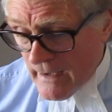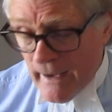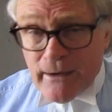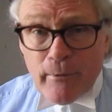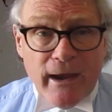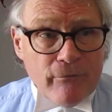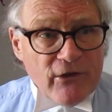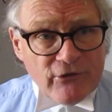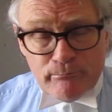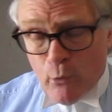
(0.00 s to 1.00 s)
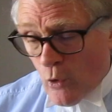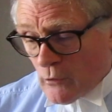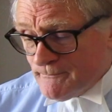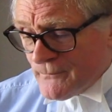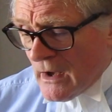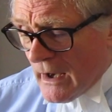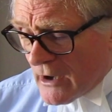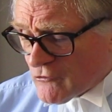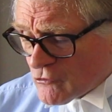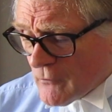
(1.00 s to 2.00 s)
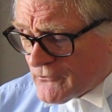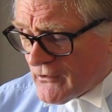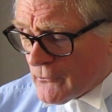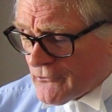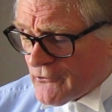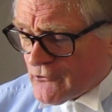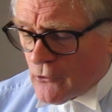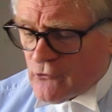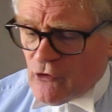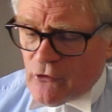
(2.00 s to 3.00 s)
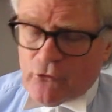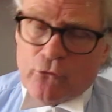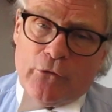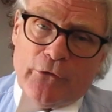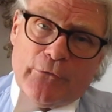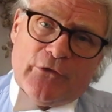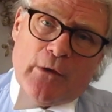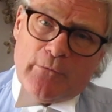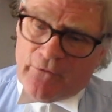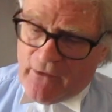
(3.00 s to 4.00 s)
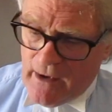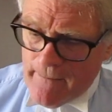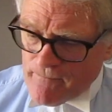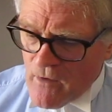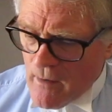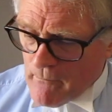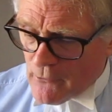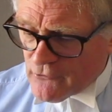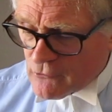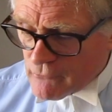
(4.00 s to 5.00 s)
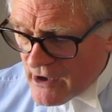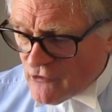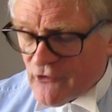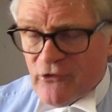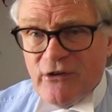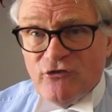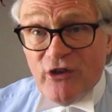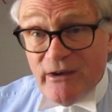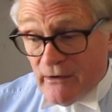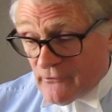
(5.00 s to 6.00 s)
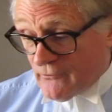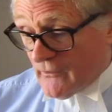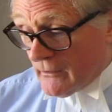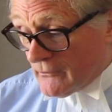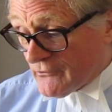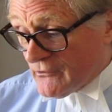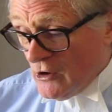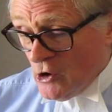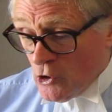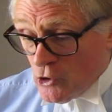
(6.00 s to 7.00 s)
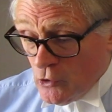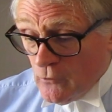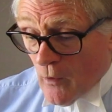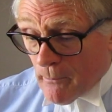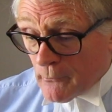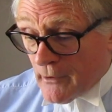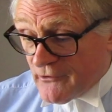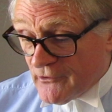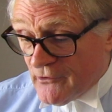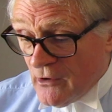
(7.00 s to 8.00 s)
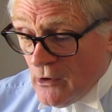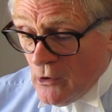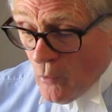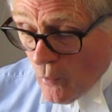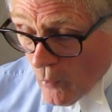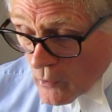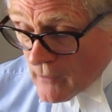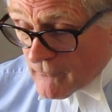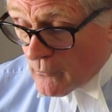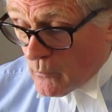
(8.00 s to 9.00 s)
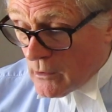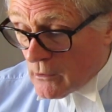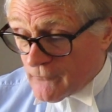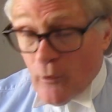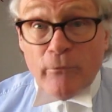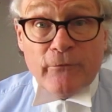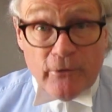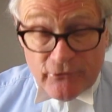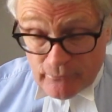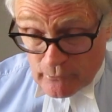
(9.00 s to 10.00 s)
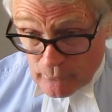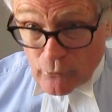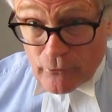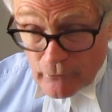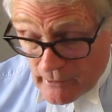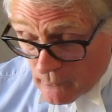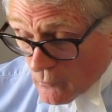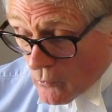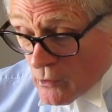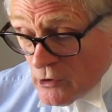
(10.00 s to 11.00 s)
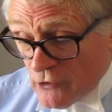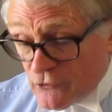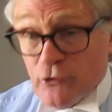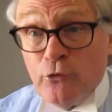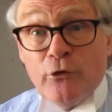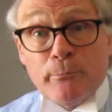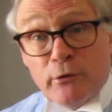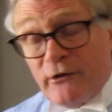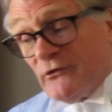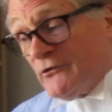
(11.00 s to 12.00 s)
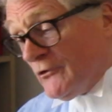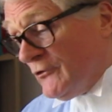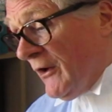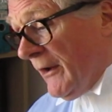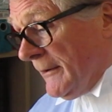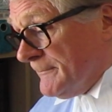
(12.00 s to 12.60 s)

Anyway, in this book, Ashcroft tells astonishing stories of some of the most courageous and ingenious figures who've operated all over the world, from the First World War, the Great War, to the present day.